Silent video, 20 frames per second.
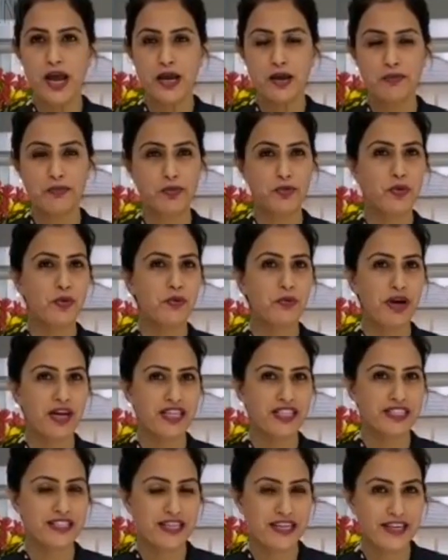improve my
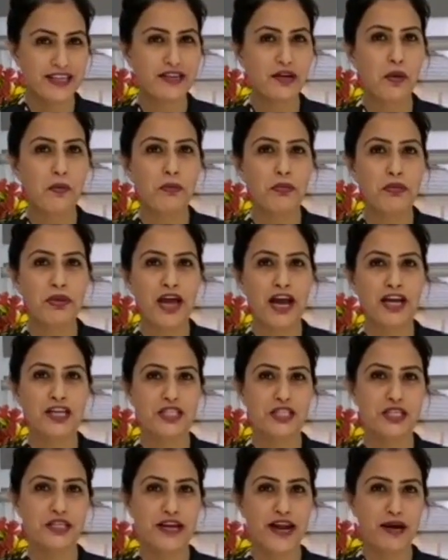skin
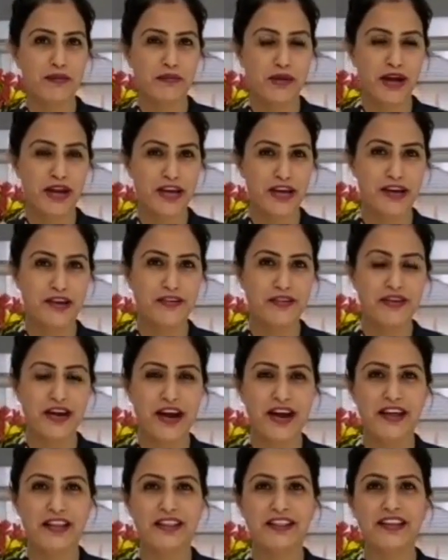complexion and my hair
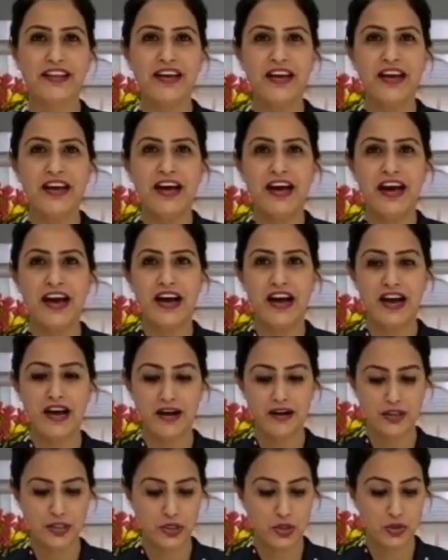health
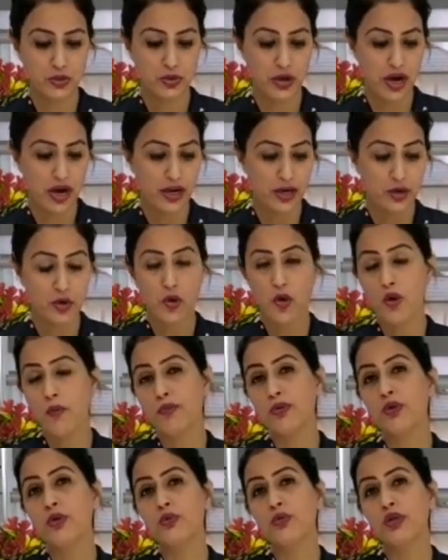uh, so I hope
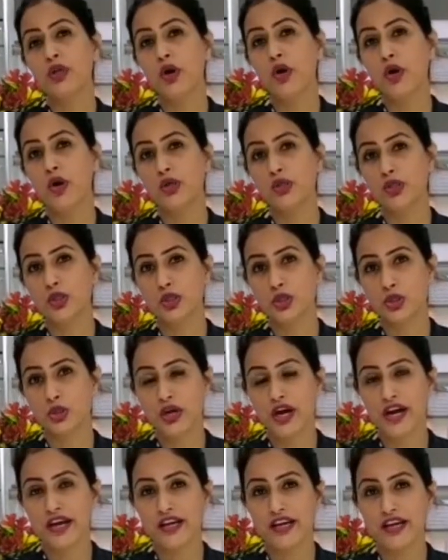you will also
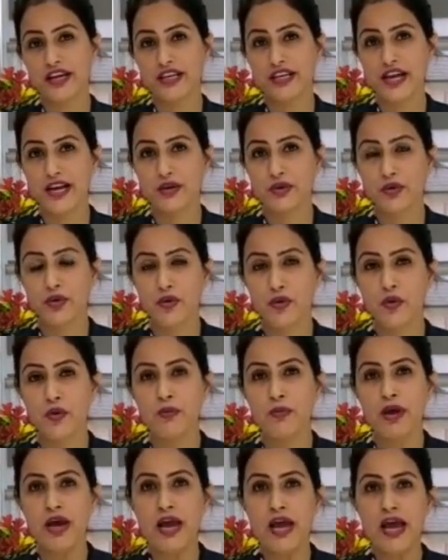try it at
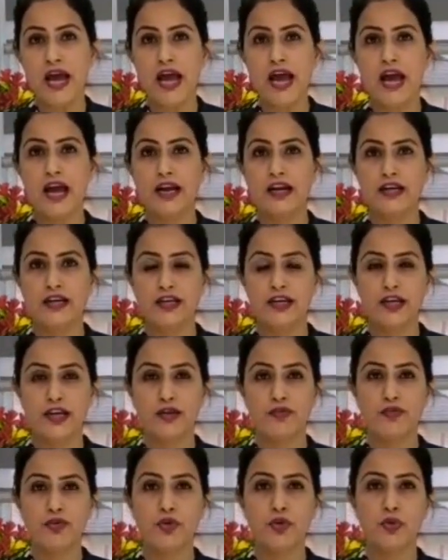home and uh,
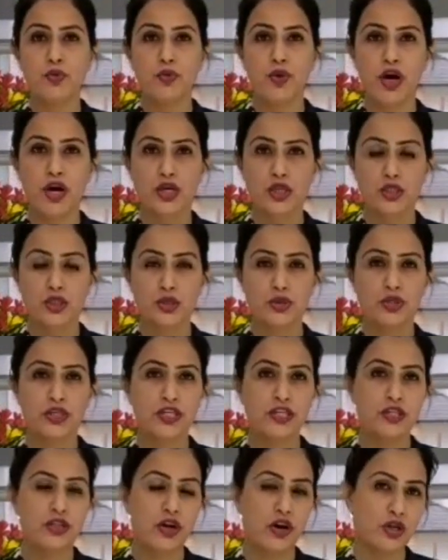if you want to
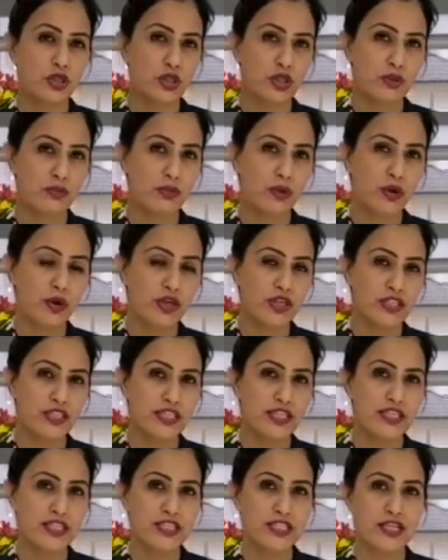detox your body
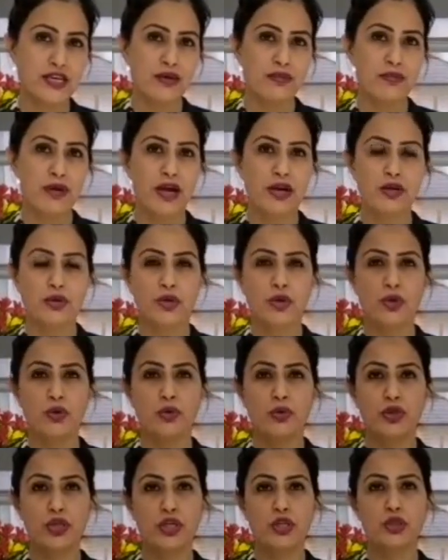system and you're
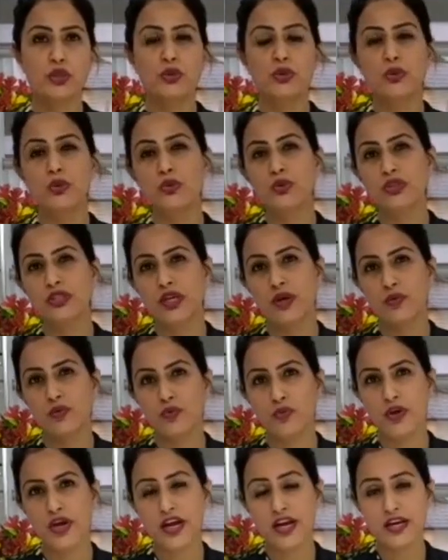looking to lose some
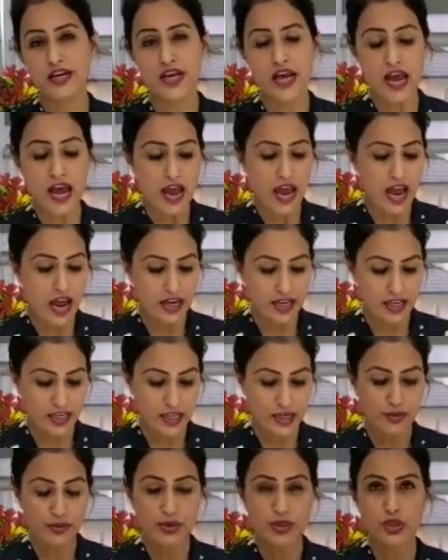weight and
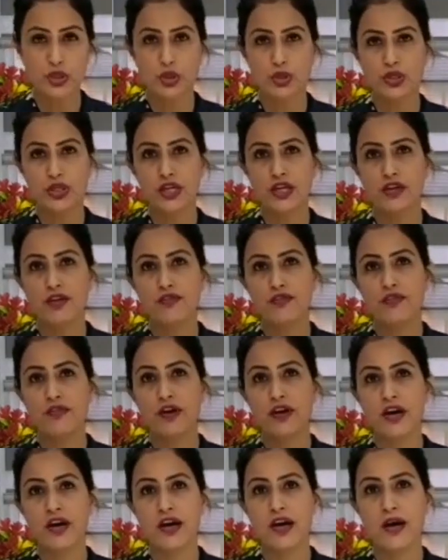even to give
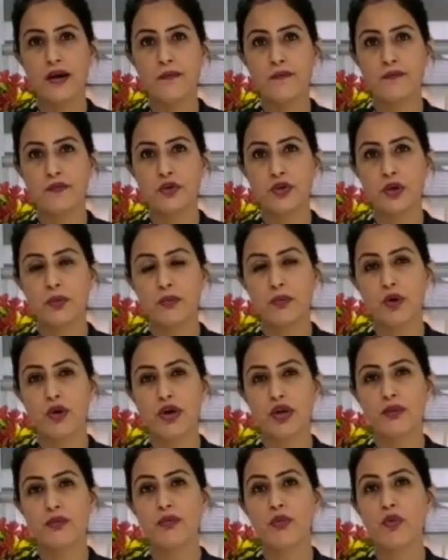um, your
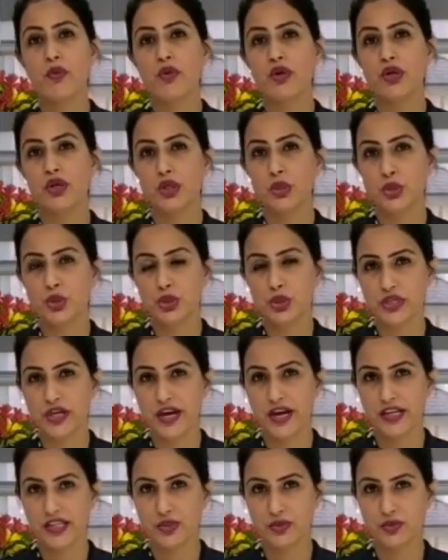body more
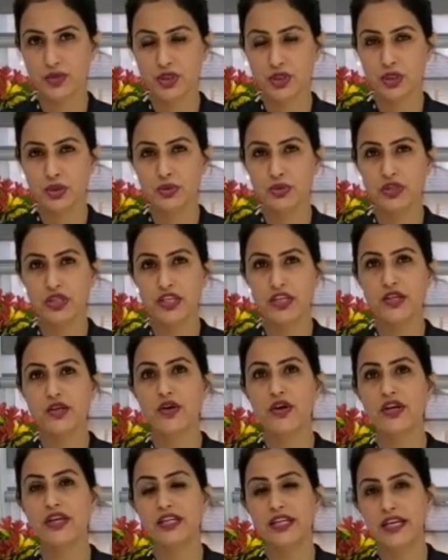nutrients which you need
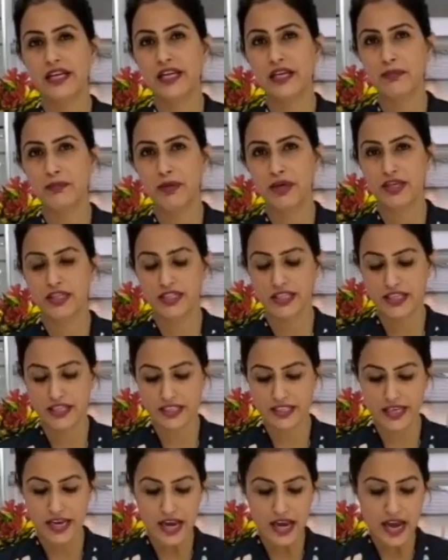on a daily
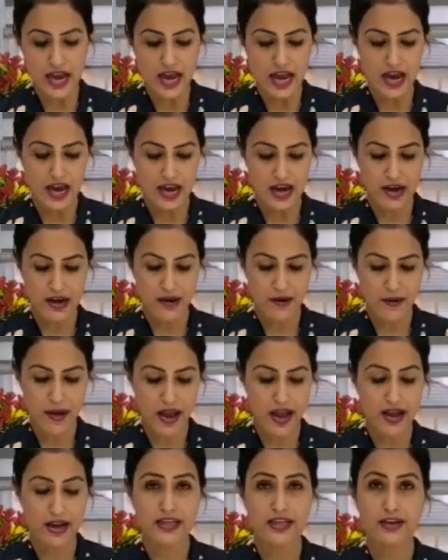basis uh,
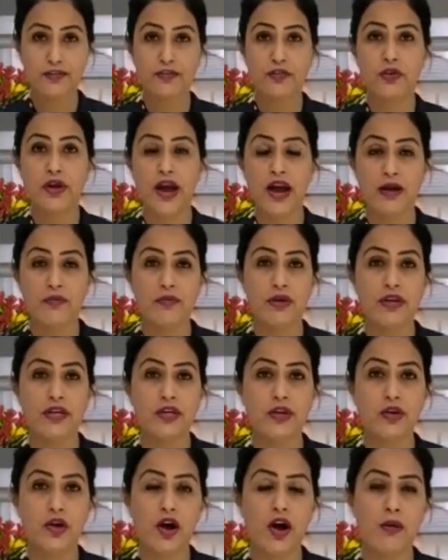and if you have any
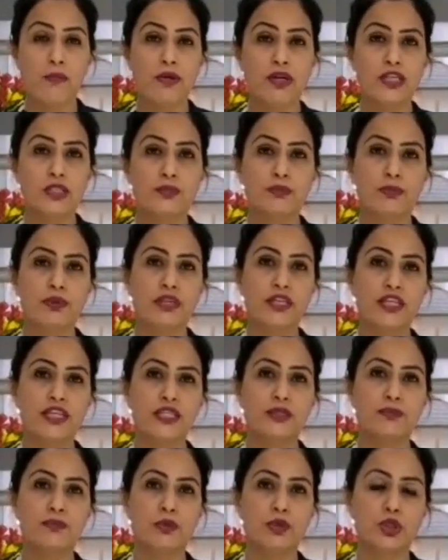comments
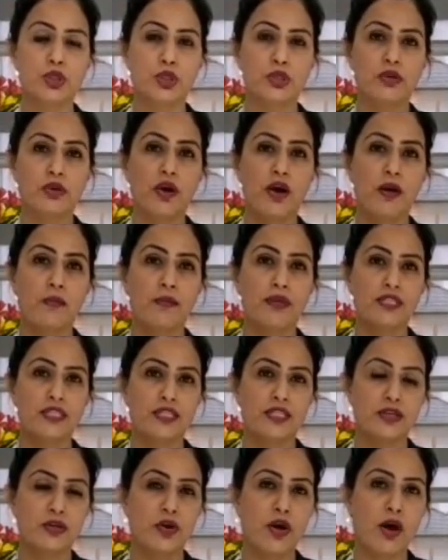please put your comments in
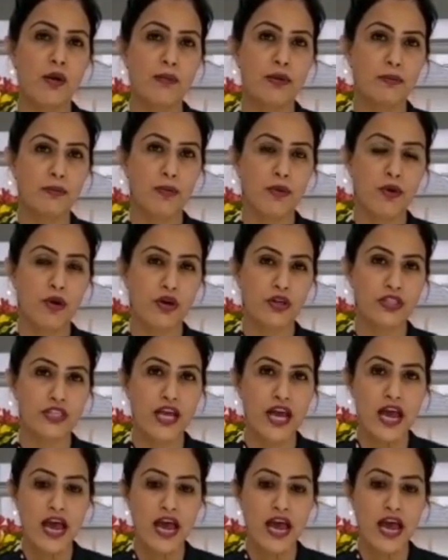the comment box